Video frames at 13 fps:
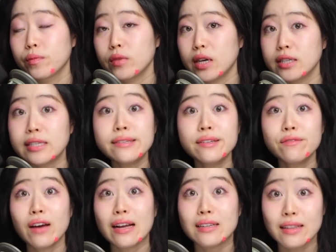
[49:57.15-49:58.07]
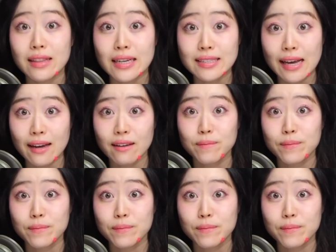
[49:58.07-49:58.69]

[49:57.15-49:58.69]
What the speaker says: A disinfectant, they say.